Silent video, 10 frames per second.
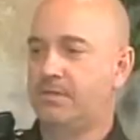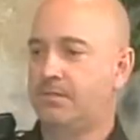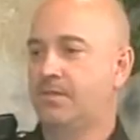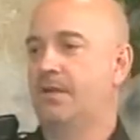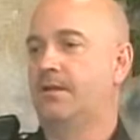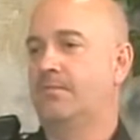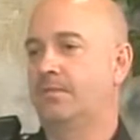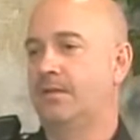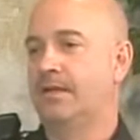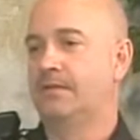those kind of
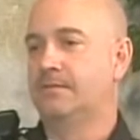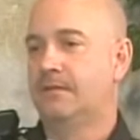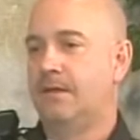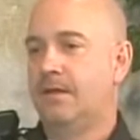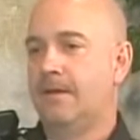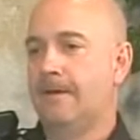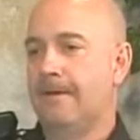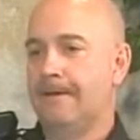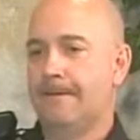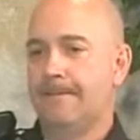complaints.
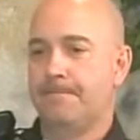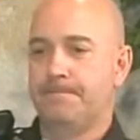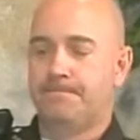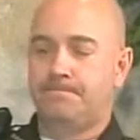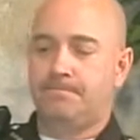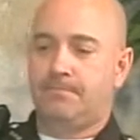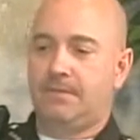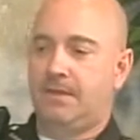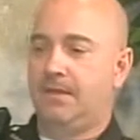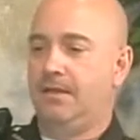And
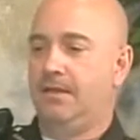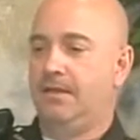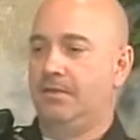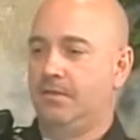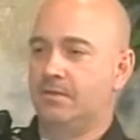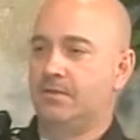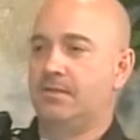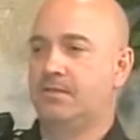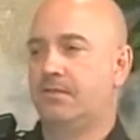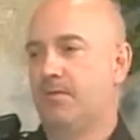usually
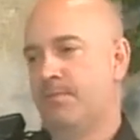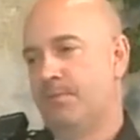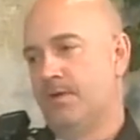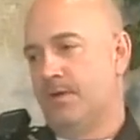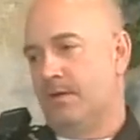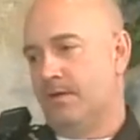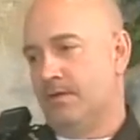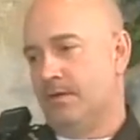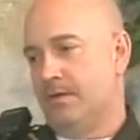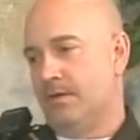it's either
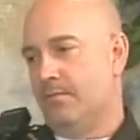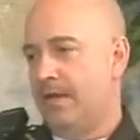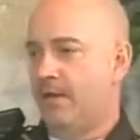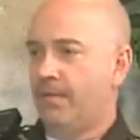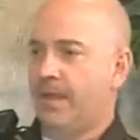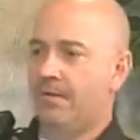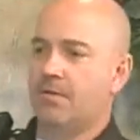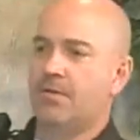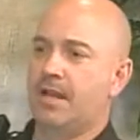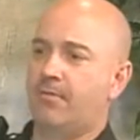the mailman
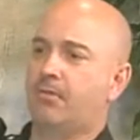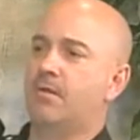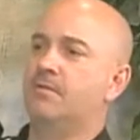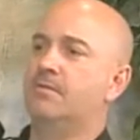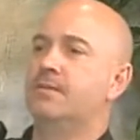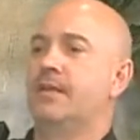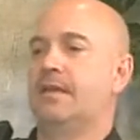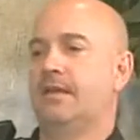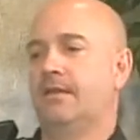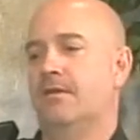or a neighbor calling and say,
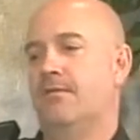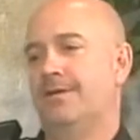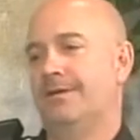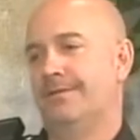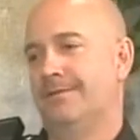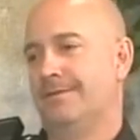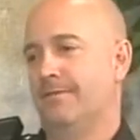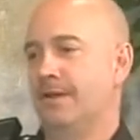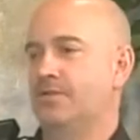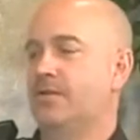hey, you know what, they're
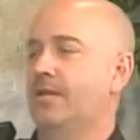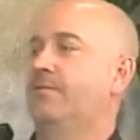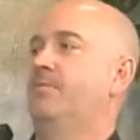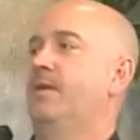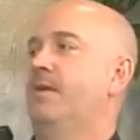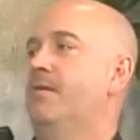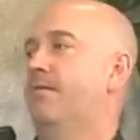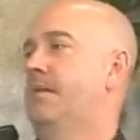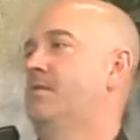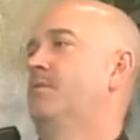not checking their mail. I
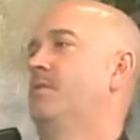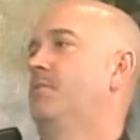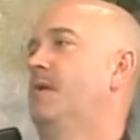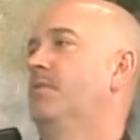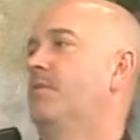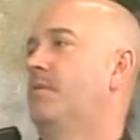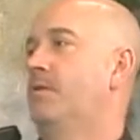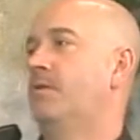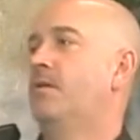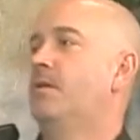think something might be
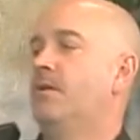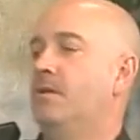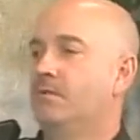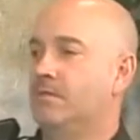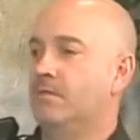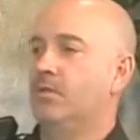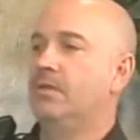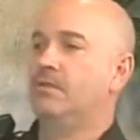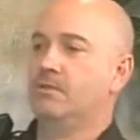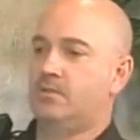wrong. So we
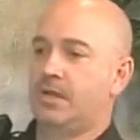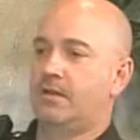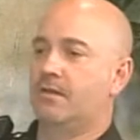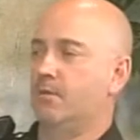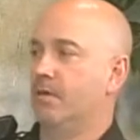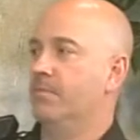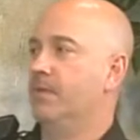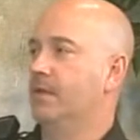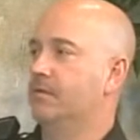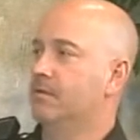do check on the
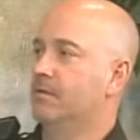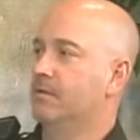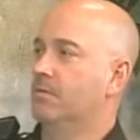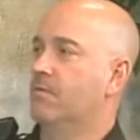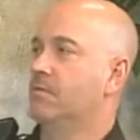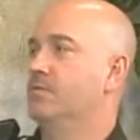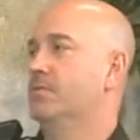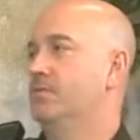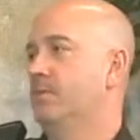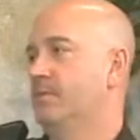well-being. So in other words, we'll
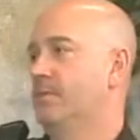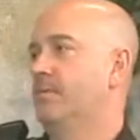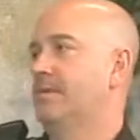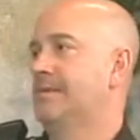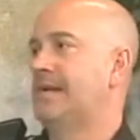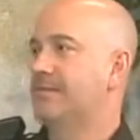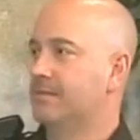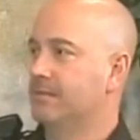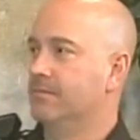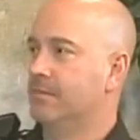show up at somebody's house
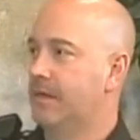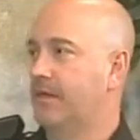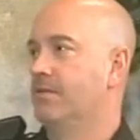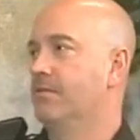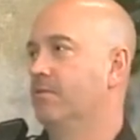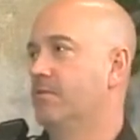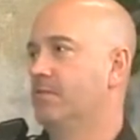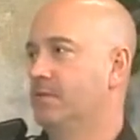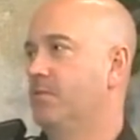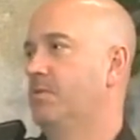and knock on the door and
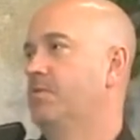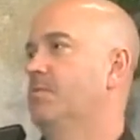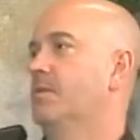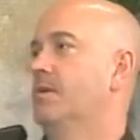see what's going